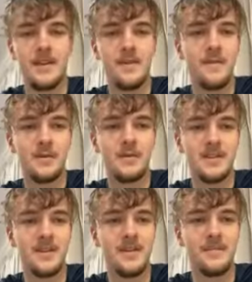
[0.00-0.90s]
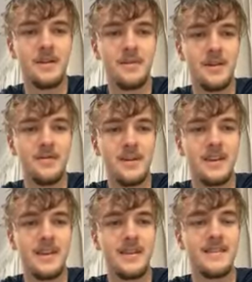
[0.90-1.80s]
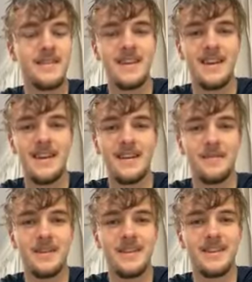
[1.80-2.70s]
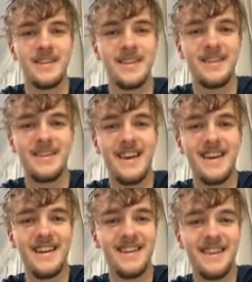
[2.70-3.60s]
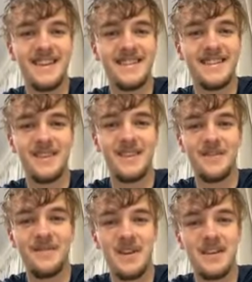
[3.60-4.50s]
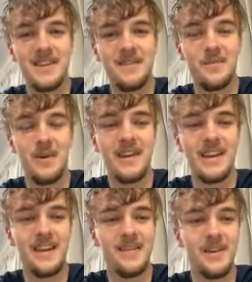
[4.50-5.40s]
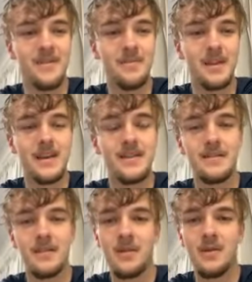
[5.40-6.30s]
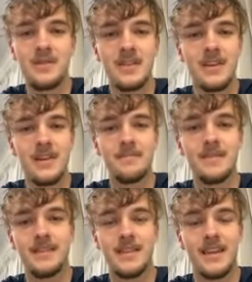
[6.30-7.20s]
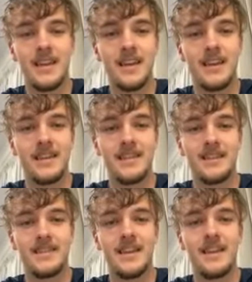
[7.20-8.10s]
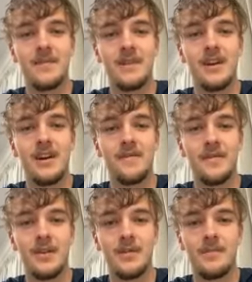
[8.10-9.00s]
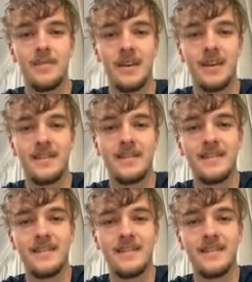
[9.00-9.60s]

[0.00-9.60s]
we've talked a lot about goal kicking, and I'm going to continue that. So if you had to have one NRL player all time to kick to save your life, who are you picking?